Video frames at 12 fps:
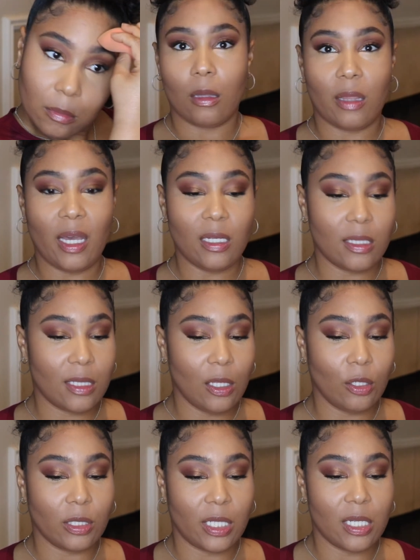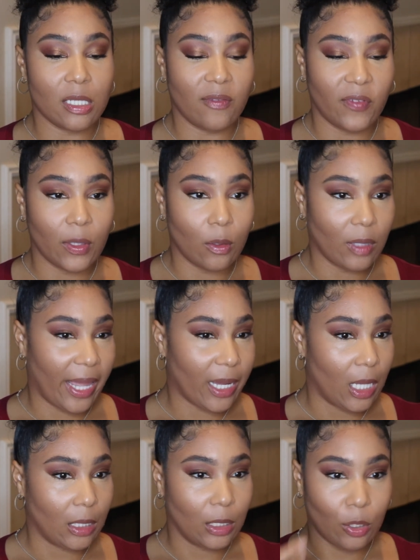That concealer does feel like
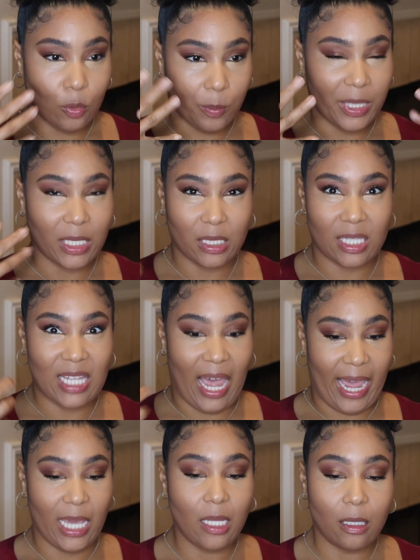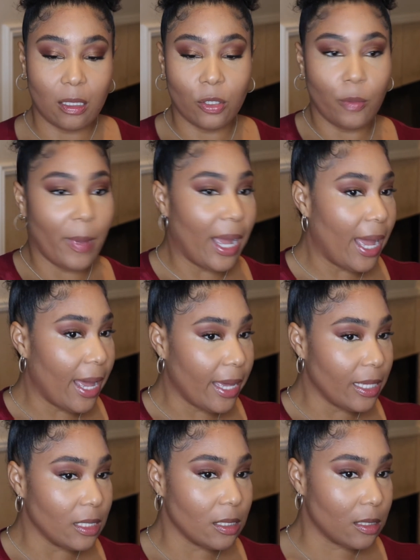a little bit tight under my
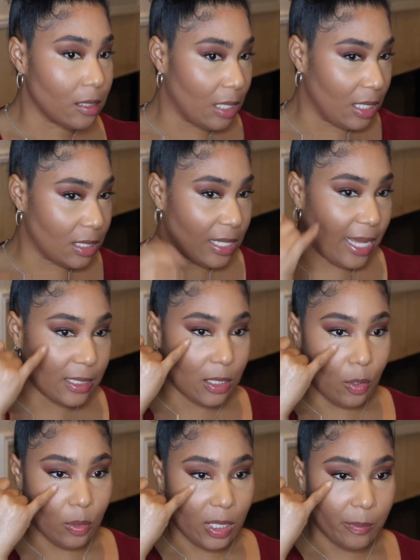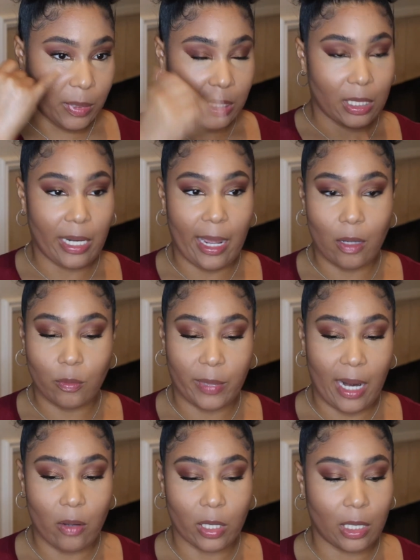eyes, and it's not totally blended out,
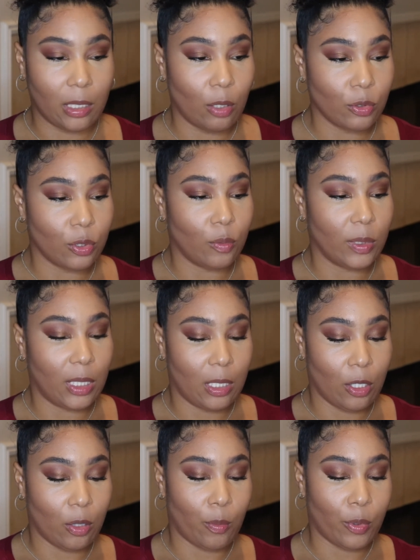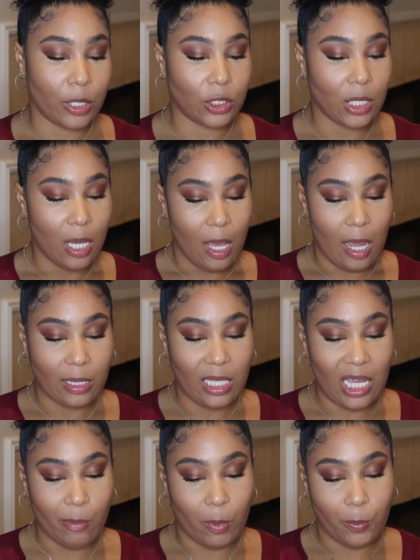but I'll get closer with another brush. I
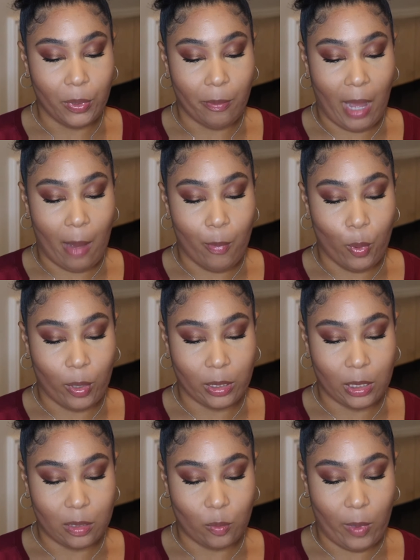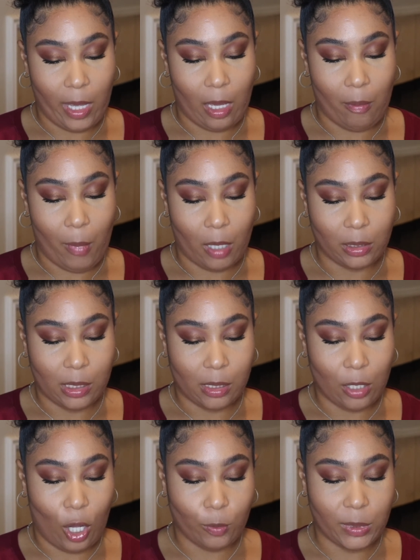think I'm gonna put my Born This Way Multi
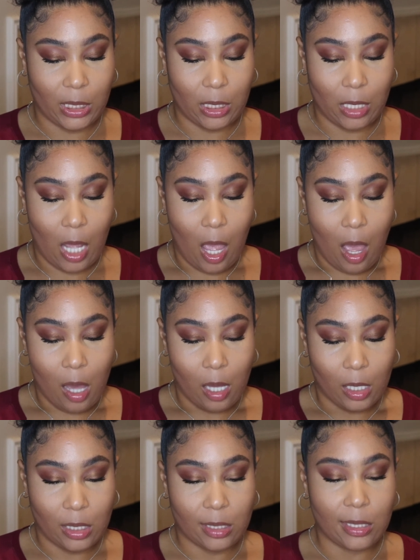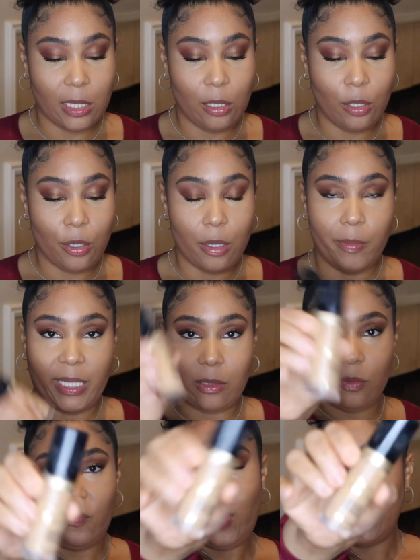Sculpting Concealer by
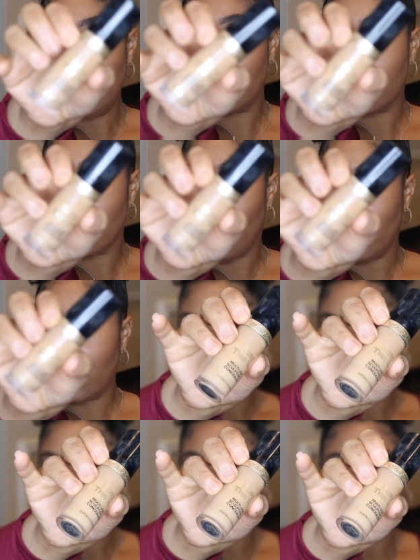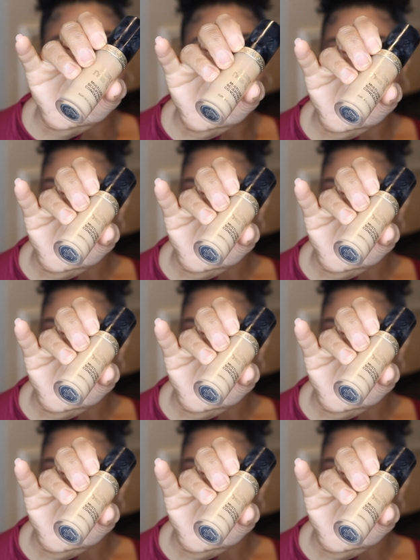Too Faced on top of it,